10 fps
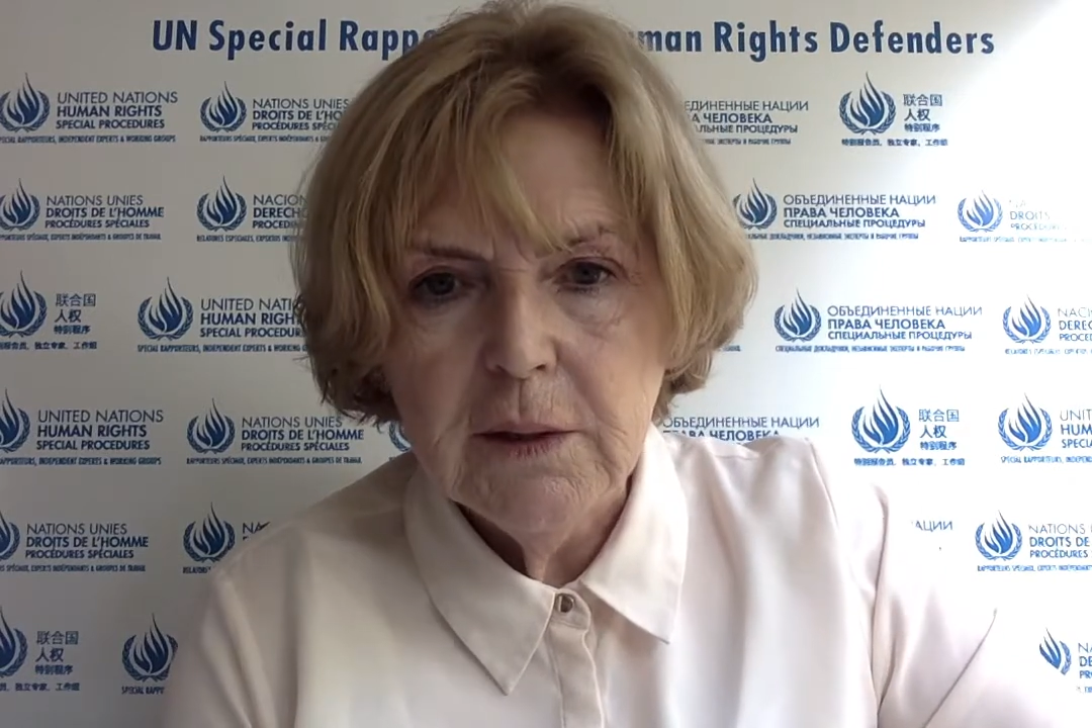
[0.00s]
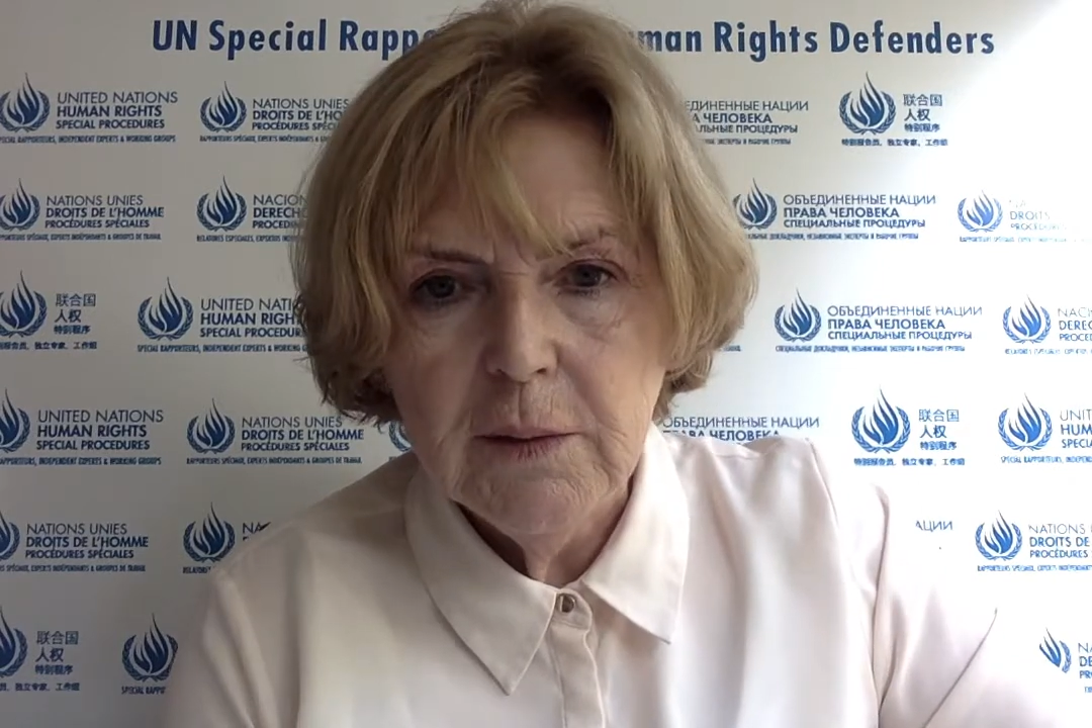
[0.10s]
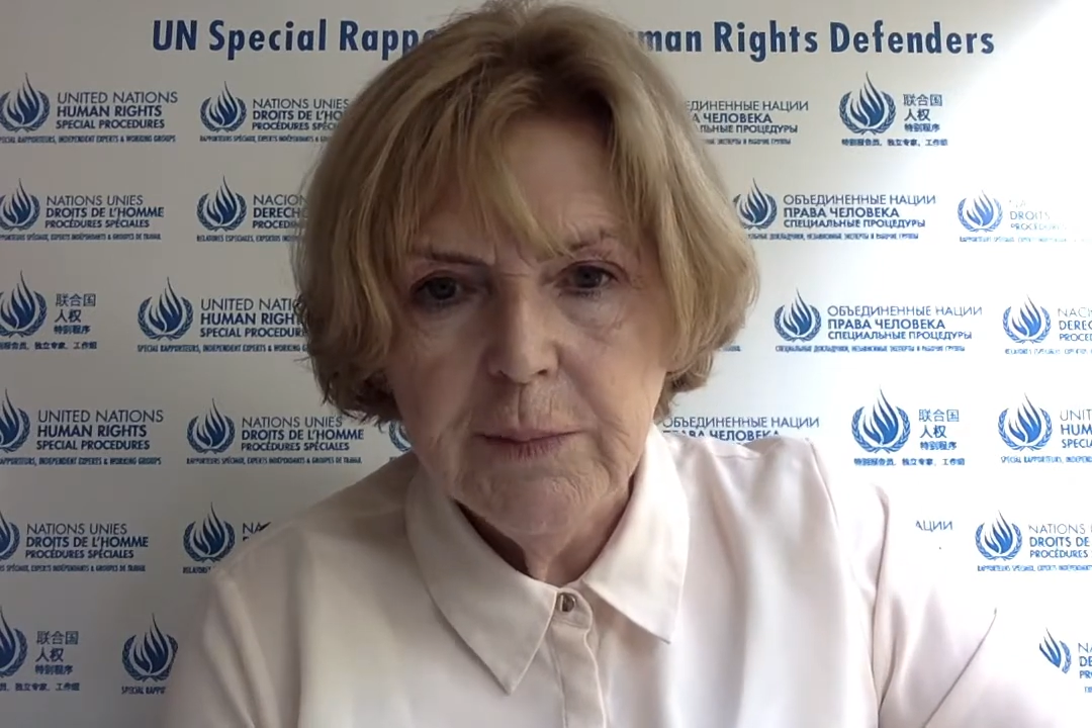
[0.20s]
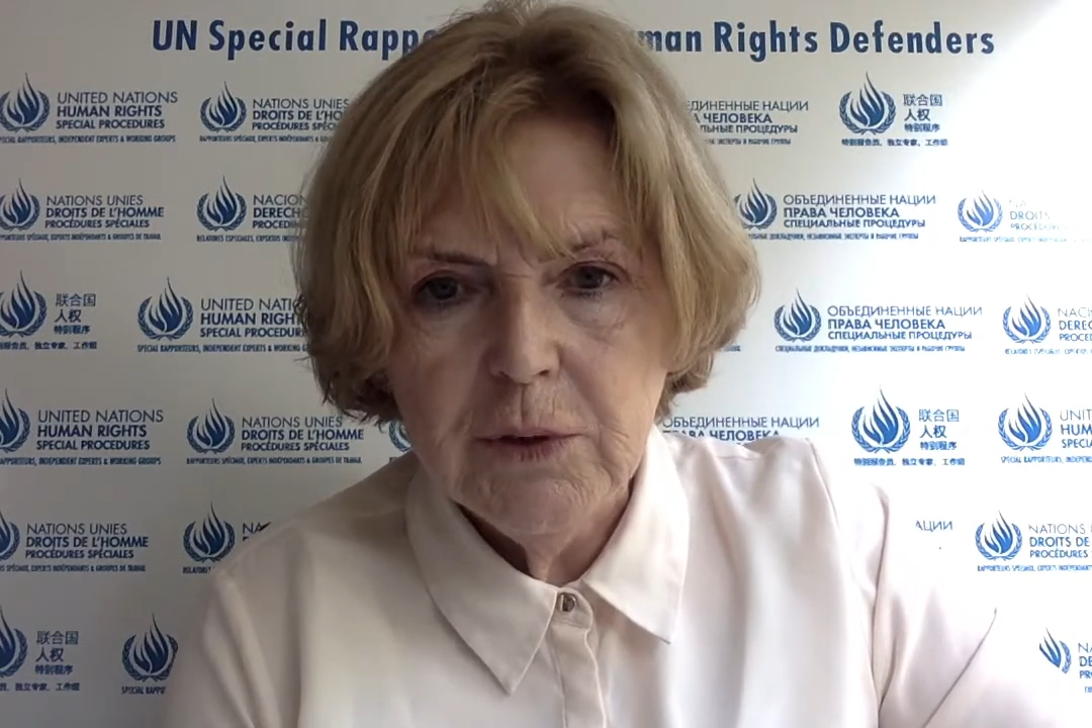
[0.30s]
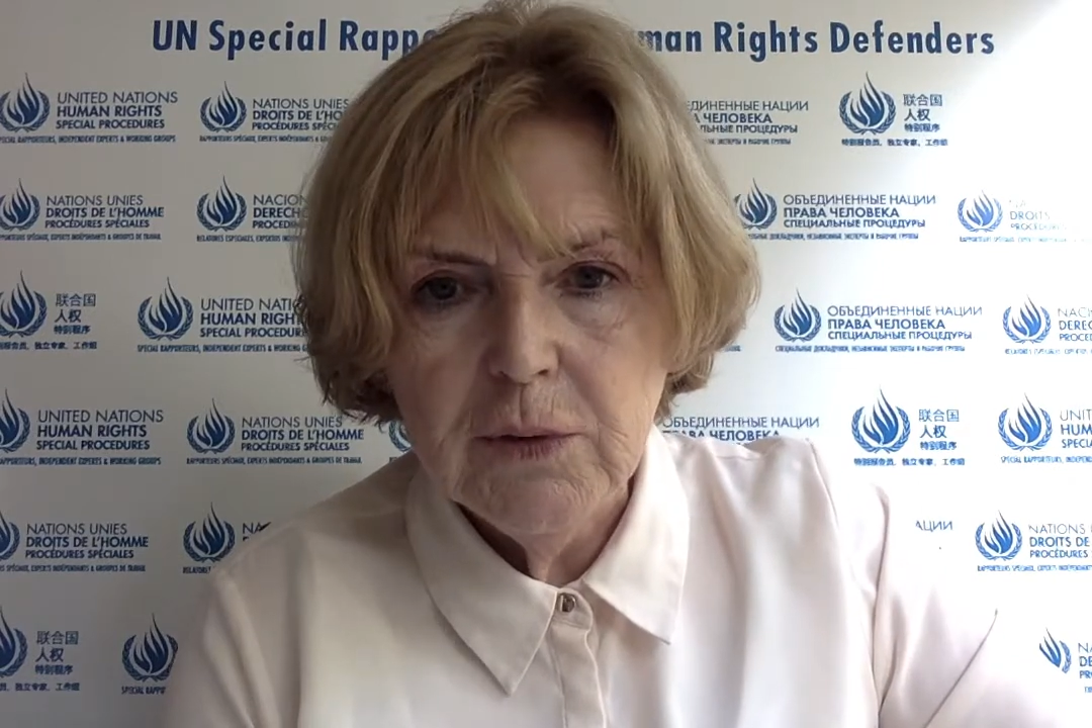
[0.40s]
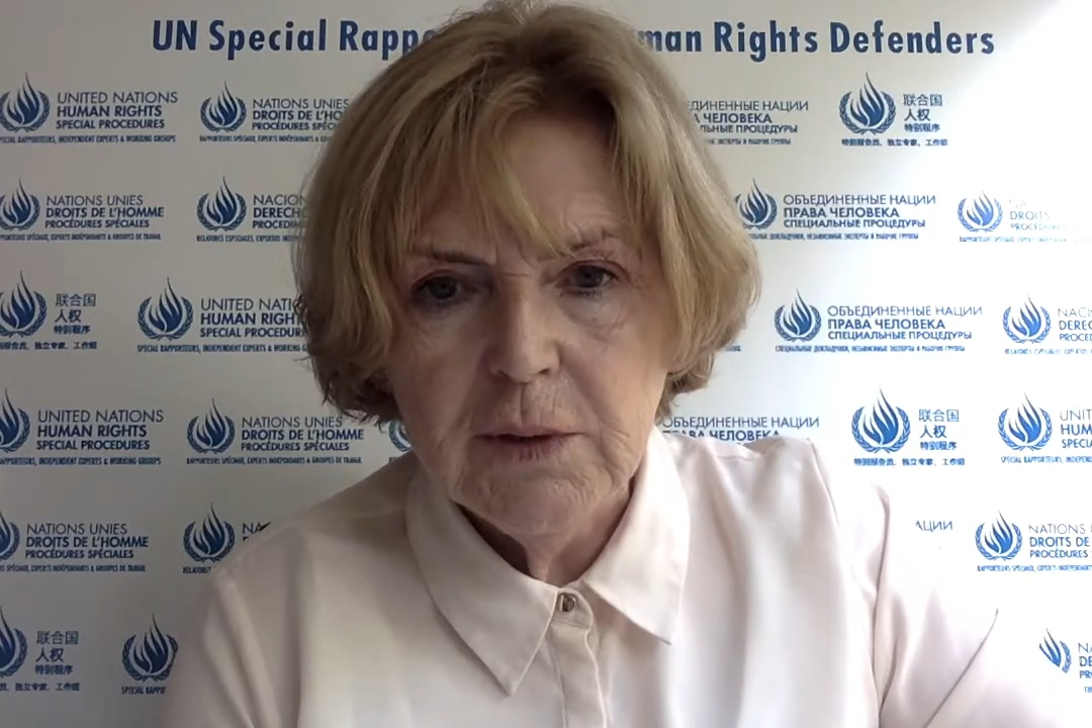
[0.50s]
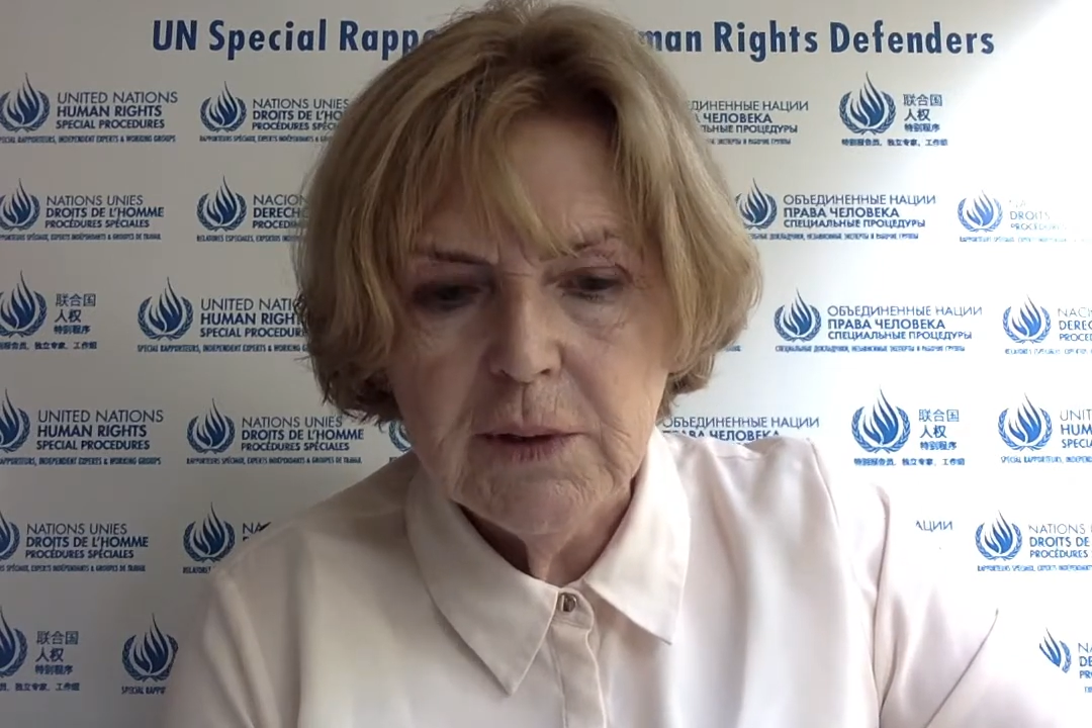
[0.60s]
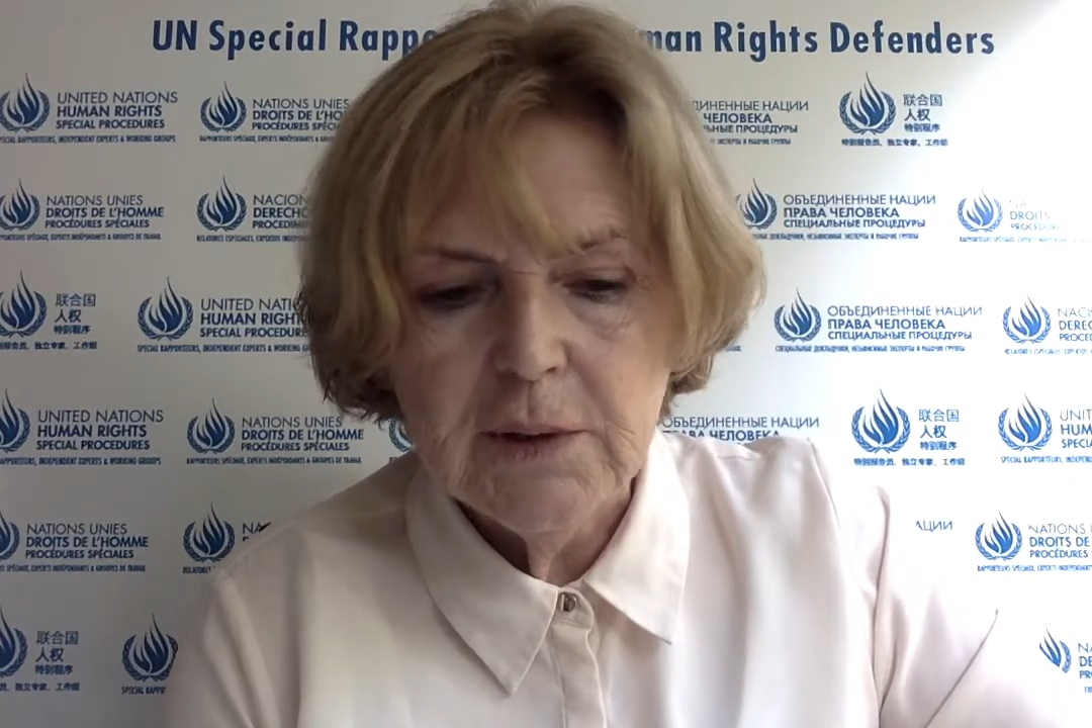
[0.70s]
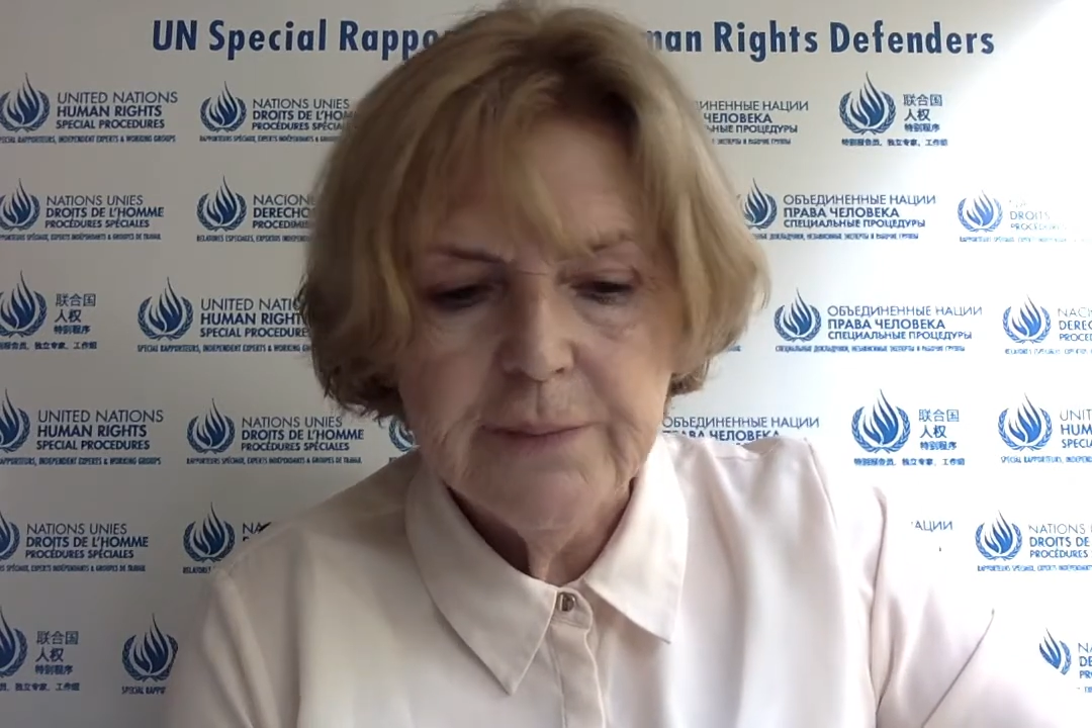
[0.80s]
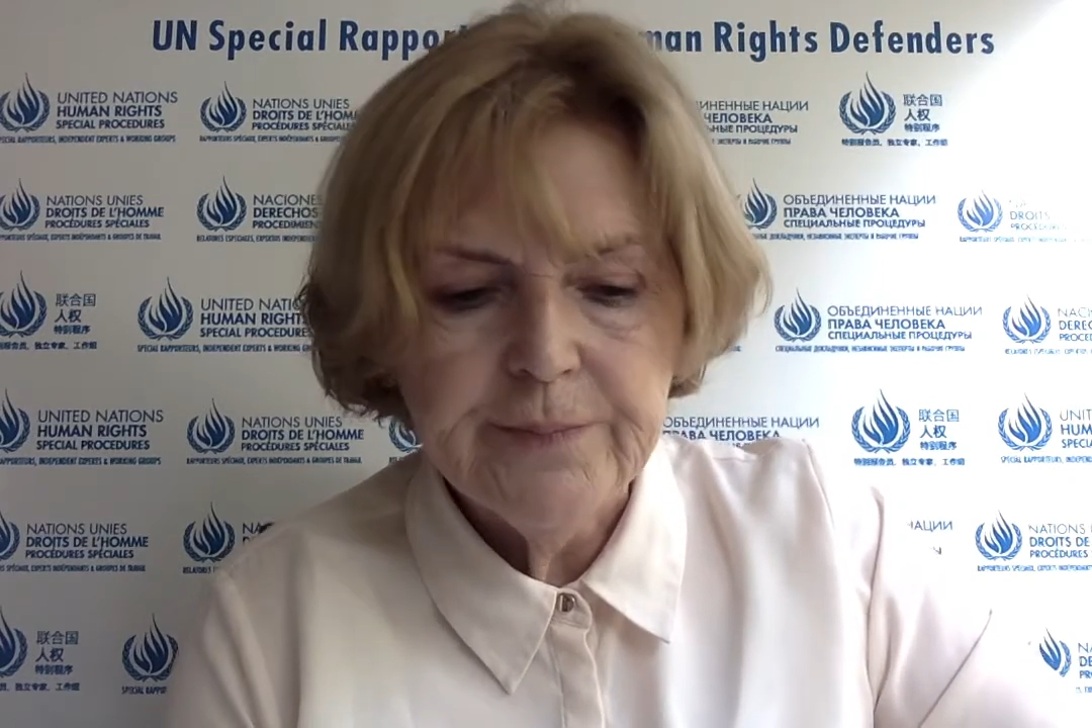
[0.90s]

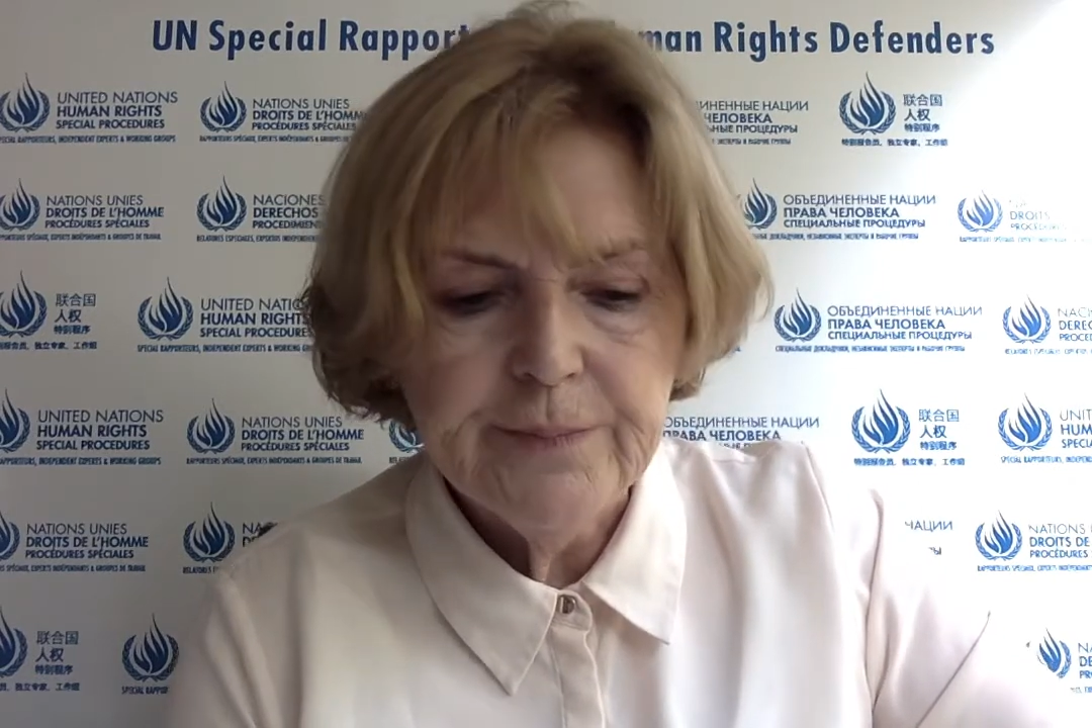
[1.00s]
abuses.